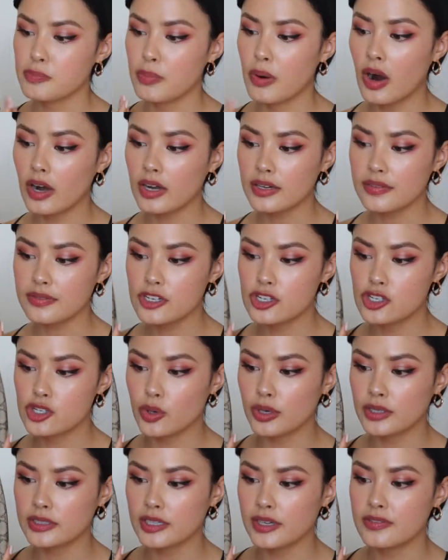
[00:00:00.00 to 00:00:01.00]
part of the
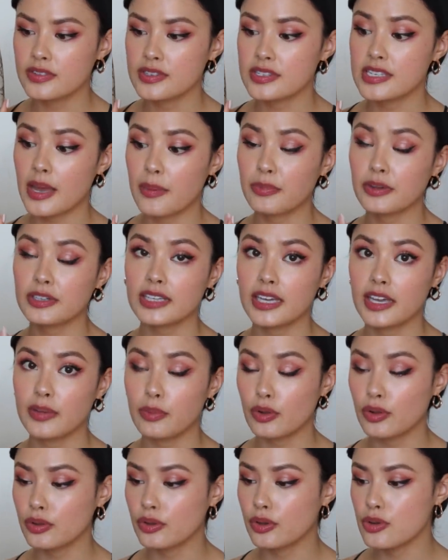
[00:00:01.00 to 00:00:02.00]
short-lived separate
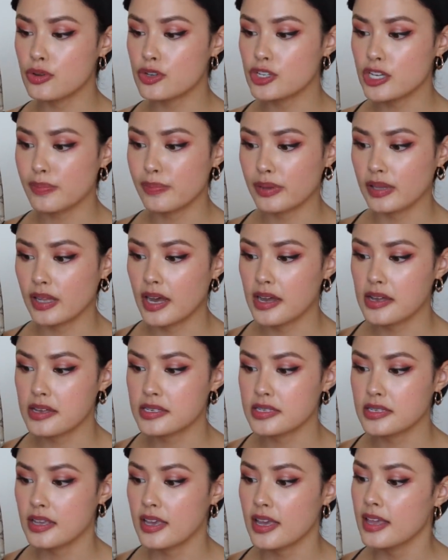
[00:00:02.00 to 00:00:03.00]
label Gucci
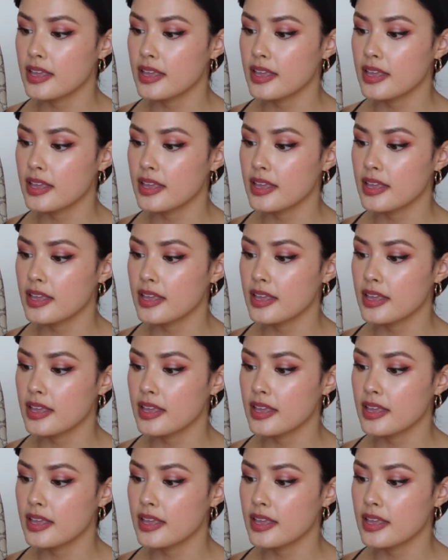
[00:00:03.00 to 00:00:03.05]
Plus.